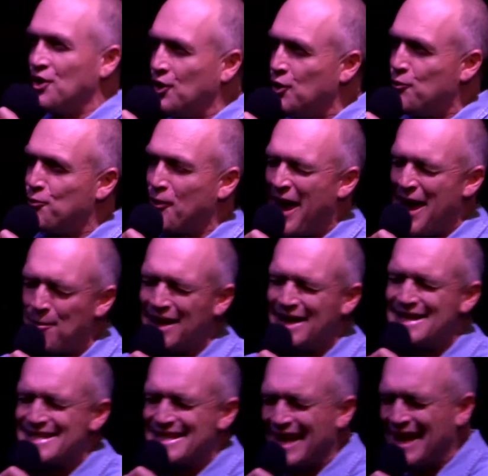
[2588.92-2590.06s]
new
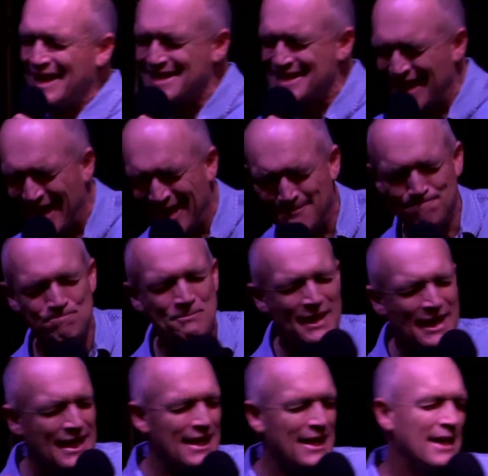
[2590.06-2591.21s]
families that
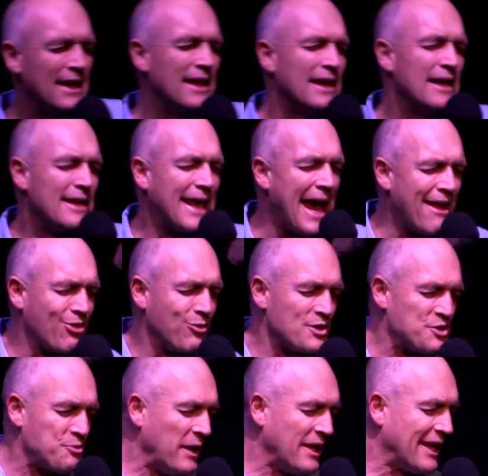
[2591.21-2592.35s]
Kath was
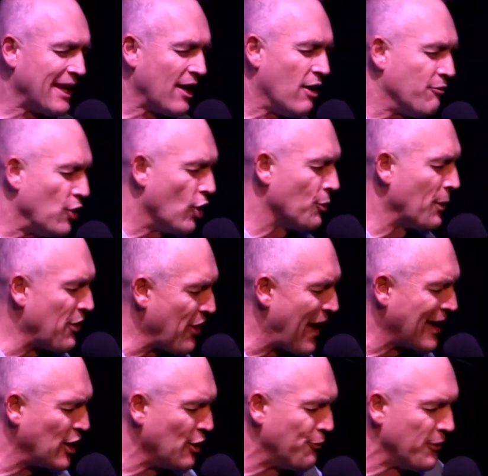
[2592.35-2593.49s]
speaking of. Lord, we
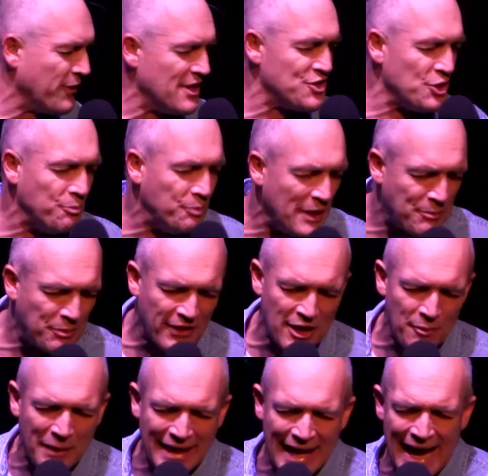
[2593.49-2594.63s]
thank you for these new people that have
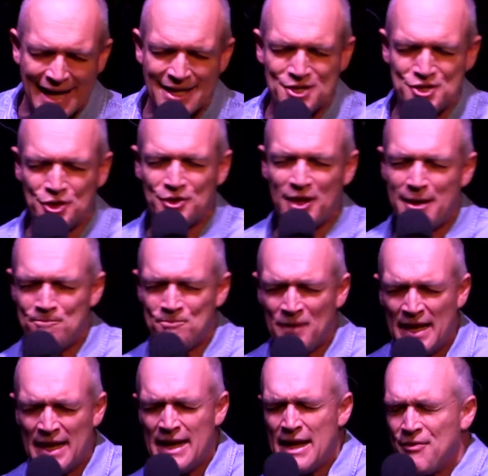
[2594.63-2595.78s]
been added to them.
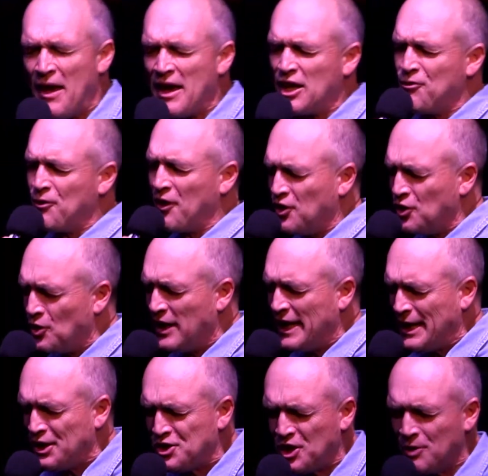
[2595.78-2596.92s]
Thank you for the new
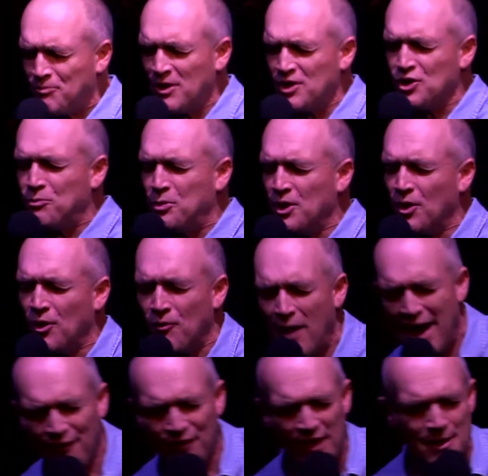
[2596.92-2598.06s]
leadership that you put
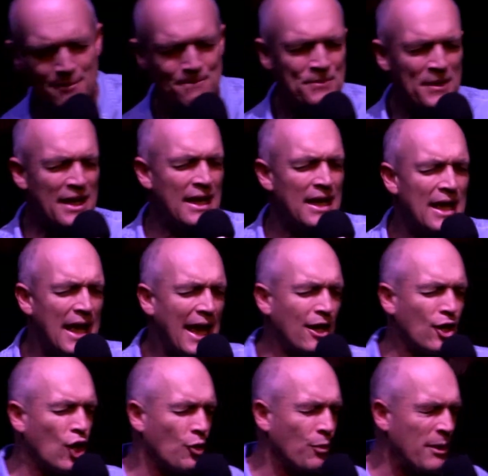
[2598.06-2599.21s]
around them. And
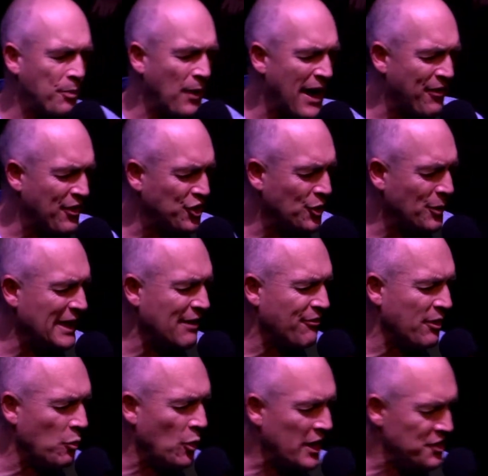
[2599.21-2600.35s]
Lord, we pray that you would give
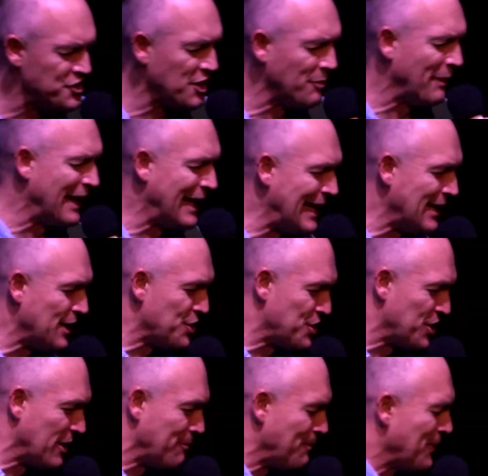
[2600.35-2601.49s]
them wisdom and
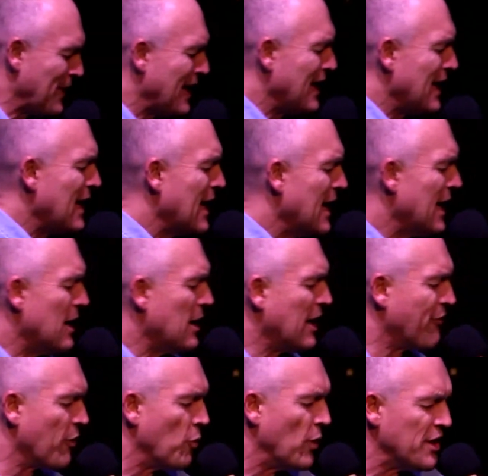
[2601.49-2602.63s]
leadership. Give
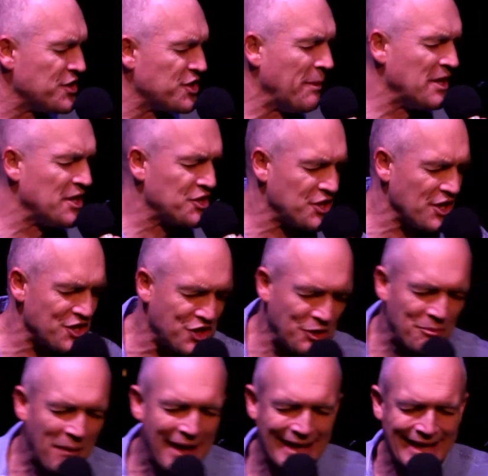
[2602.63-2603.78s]
them wisdom and decision
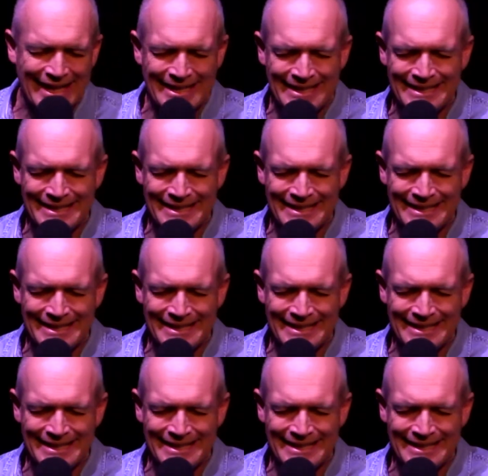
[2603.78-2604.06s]
making.